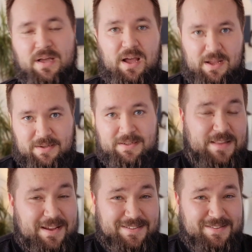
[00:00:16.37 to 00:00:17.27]
Ah,
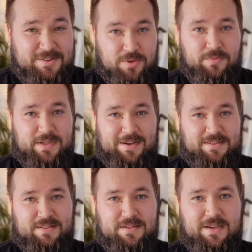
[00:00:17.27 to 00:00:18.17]
that is so
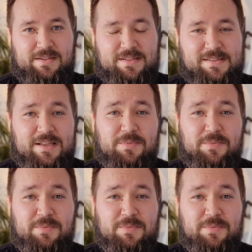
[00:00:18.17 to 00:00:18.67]
nineteen nineties.